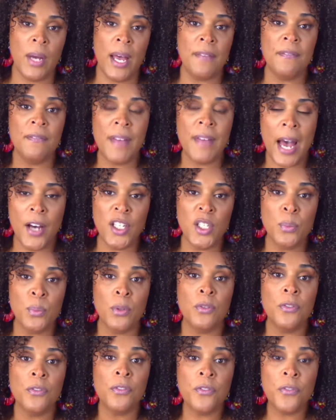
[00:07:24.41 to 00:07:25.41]
and
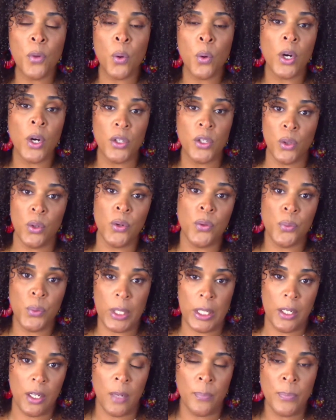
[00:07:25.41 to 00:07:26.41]
valuable for your
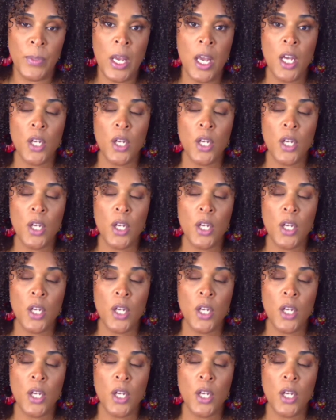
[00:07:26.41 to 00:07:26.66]
reader.